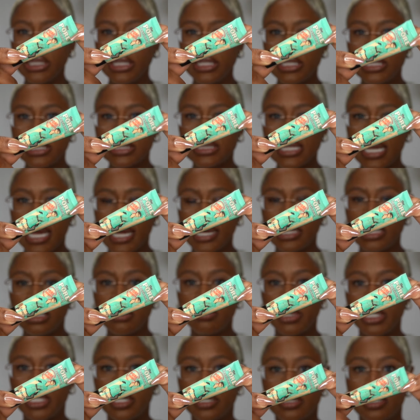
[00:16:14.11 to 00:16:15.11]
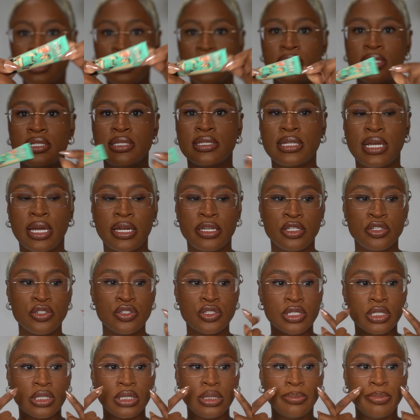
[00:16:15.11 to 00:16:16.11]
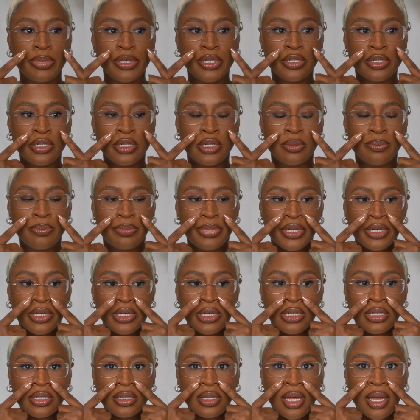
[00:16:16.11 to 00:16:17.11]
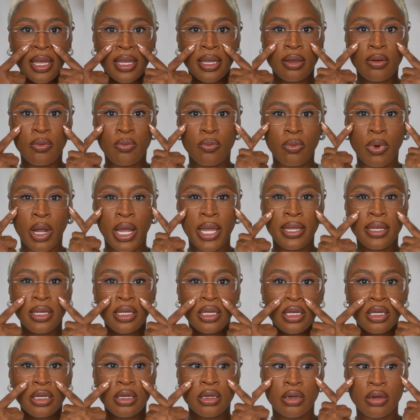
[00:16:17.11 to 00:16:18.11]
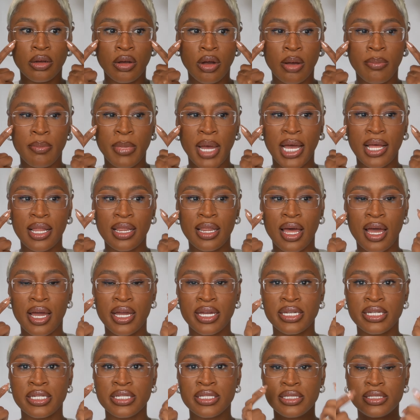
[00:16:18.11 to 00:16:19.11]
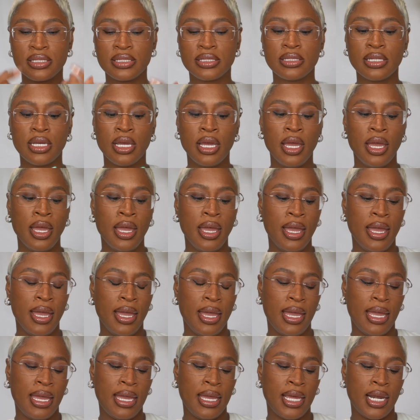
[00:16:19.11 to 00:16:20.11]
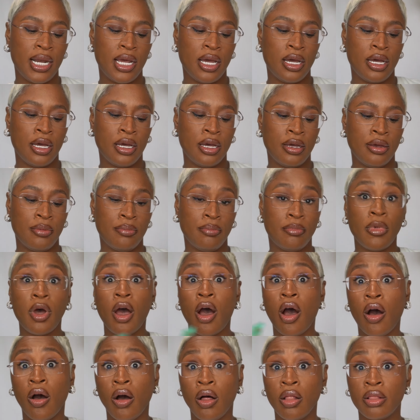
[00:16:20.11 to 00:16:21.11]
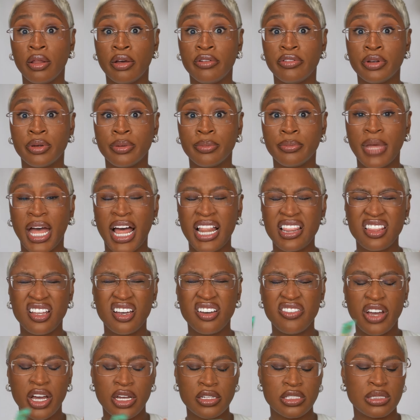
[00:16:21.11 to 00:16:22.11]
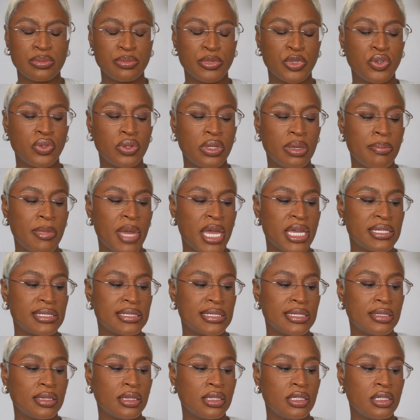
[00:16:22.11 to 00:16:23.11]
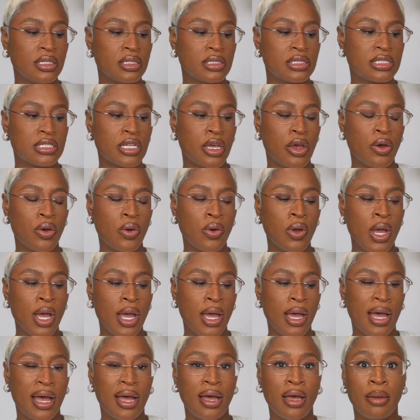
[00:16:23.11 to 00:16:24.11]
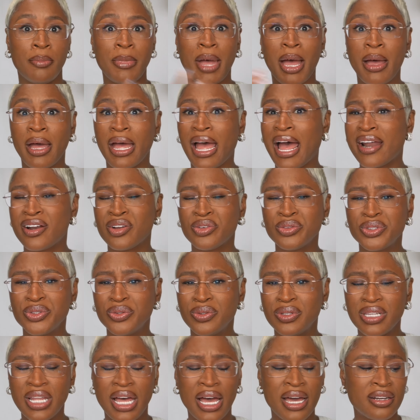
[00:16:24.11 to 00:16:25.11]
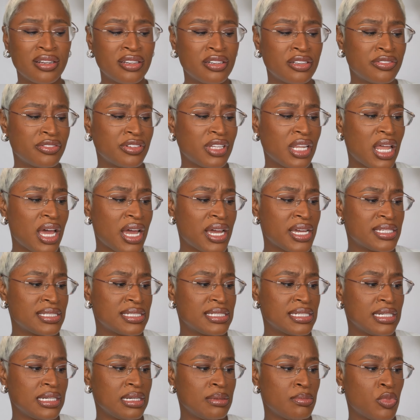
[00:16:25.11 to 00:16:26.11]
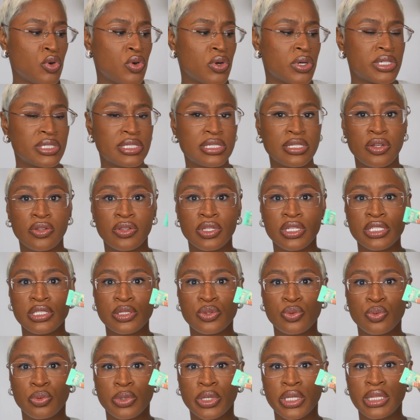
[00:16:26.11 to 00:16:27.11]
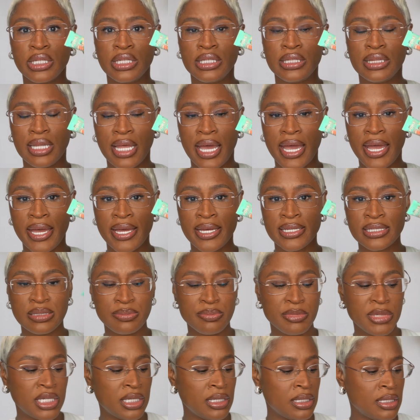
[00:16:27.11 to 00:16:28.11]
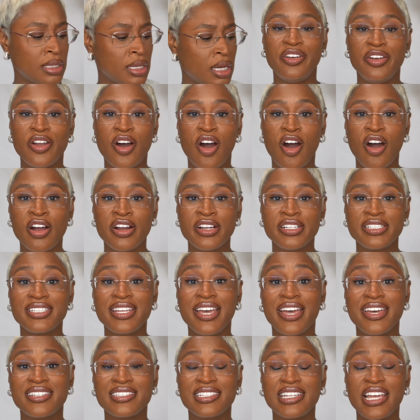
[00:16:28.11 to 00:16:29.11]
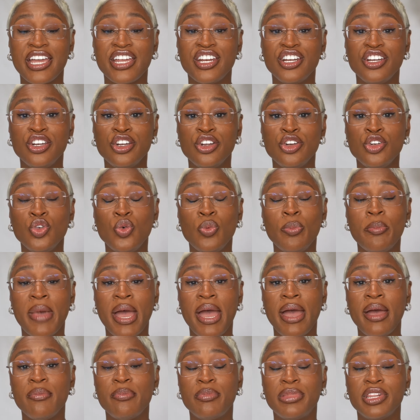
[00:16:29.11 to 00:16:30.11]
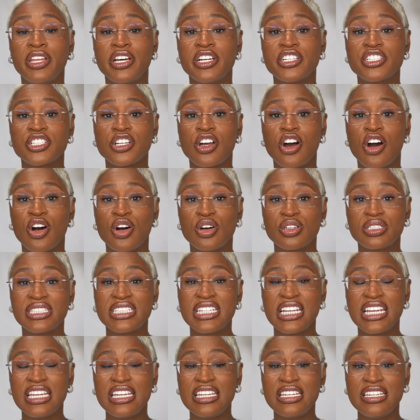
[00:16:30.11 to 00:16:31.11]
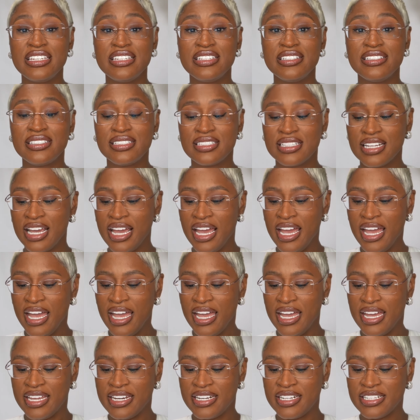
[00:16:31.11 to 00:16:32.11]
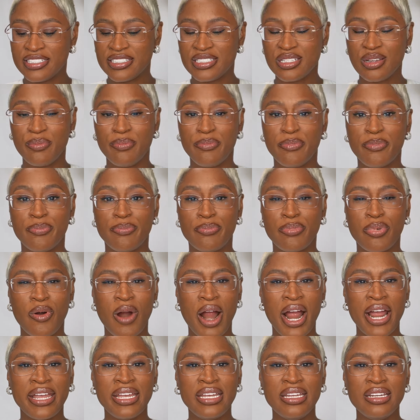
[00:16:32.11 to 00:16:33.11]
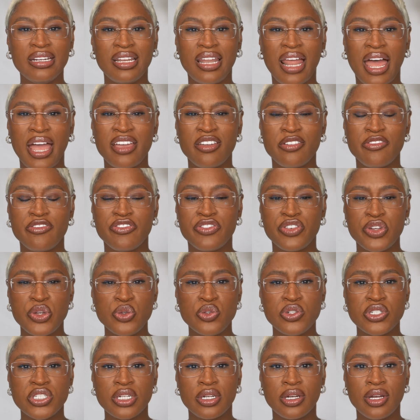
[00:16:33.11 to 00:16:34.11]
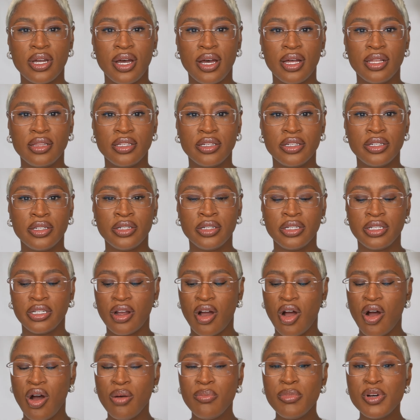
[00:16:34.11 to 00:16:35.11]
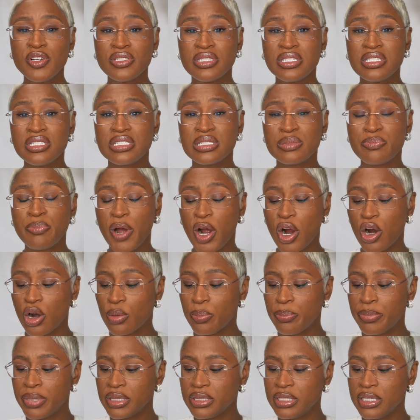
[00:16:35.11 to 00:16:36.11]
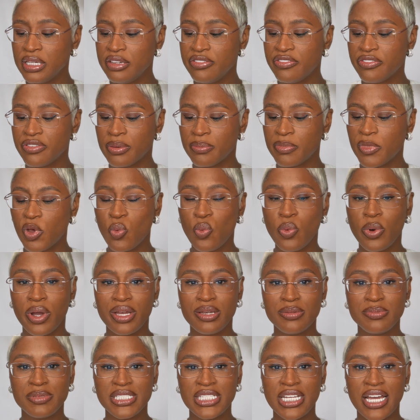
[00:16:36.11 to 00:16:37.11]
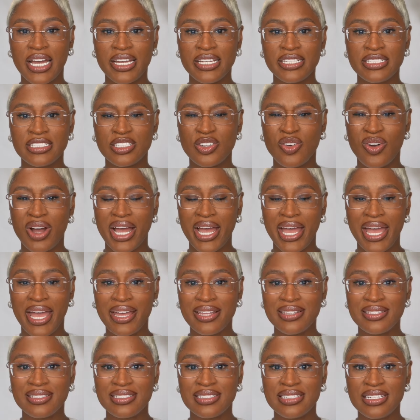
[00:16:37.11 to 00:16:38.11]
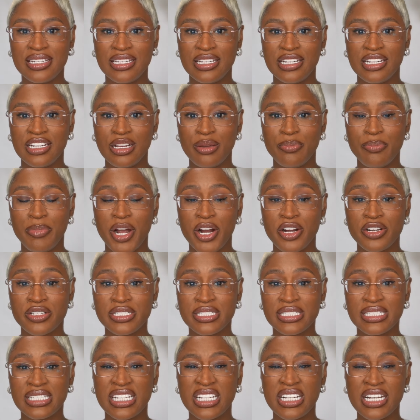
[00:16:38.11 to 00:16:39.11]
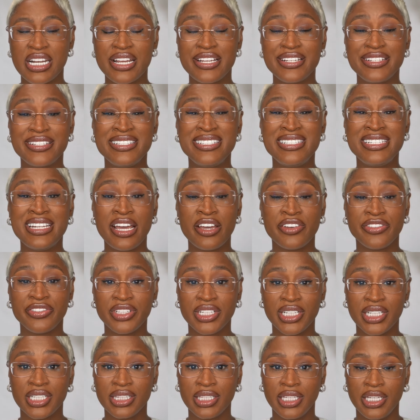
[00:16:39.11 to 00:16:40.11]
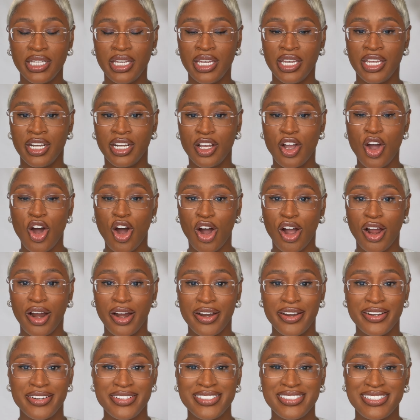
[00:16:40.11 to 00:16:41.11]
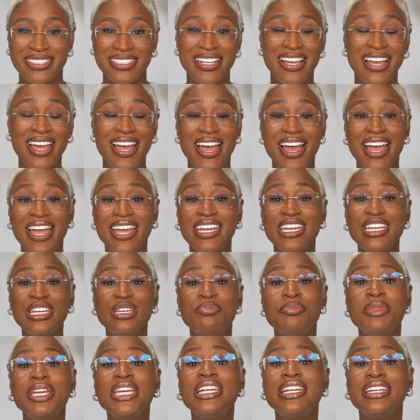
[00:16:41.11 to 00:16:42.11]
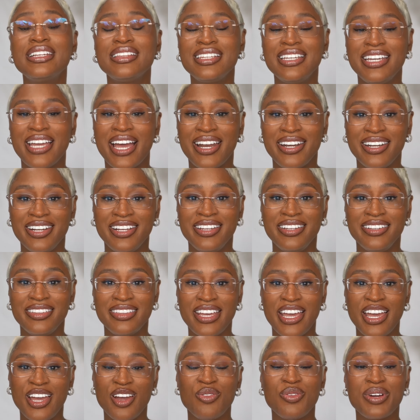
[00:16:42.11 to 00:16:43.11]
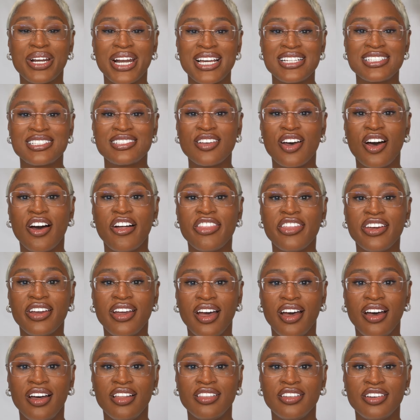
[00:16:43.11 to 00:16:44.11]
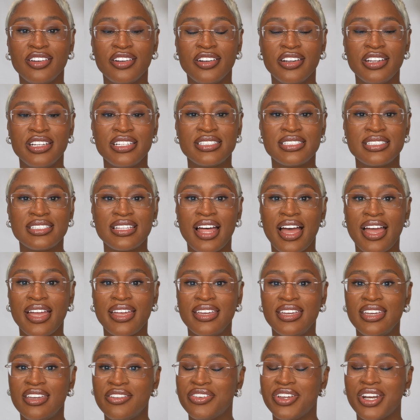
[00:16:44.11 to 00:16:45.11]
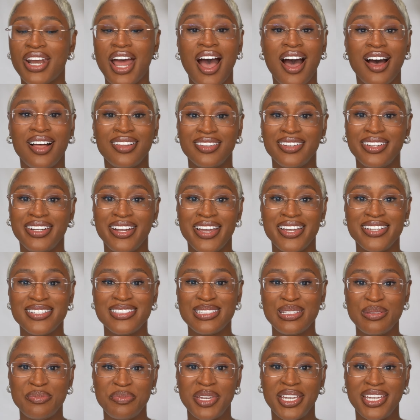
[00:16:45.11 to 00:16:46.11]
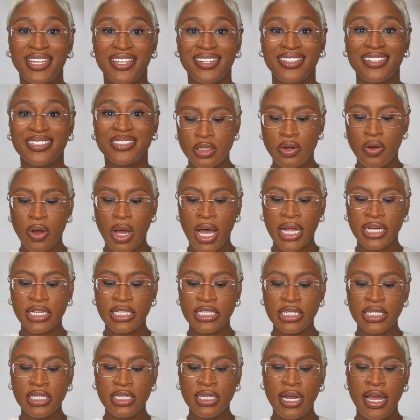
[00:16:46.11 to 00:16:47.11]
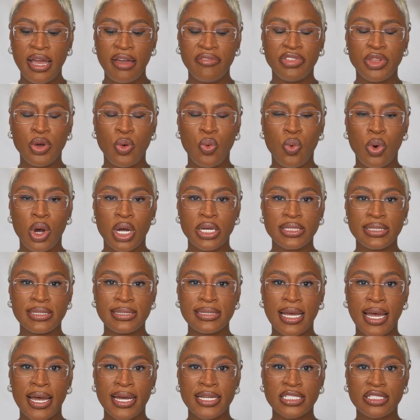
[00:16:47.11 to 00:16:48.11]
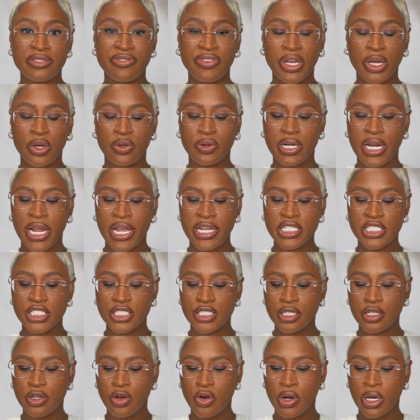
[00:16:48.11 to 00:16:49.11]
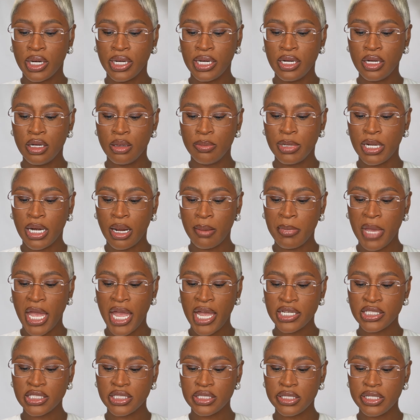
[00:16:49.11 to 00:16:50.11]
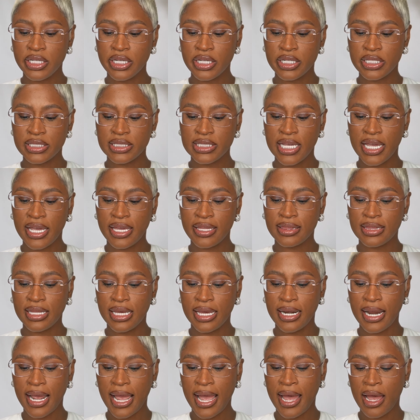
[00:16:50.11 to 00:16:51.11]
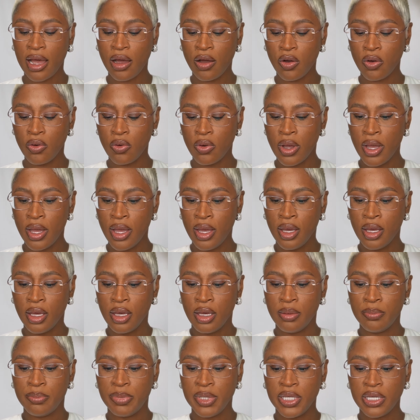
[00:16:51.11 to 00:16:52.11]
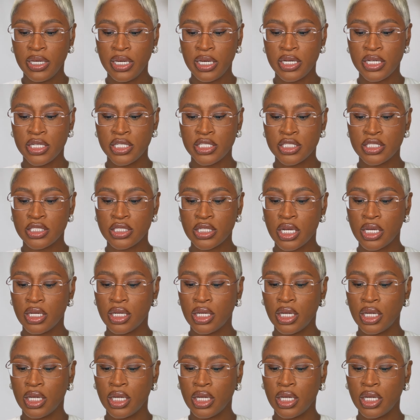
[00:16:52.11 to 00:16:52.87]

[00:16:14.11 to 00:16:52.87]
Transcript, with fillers: need a tiny bit of this. I usually put it like right here on my clients, and all of them. I love how smooth it makes it look. So I don't do a lot of clients anymore, so this really lasts me. NARS has a new matte blush called Teased, and it's a bright like fuchsia color. It almost looks purpley from the website, so I hadn't seen it in person. Definitely in cards. Immediately I need that. When I saw the color, it's like giving holiday to me. So I did have the one size foundation on here, but I'm actually gonna take that out because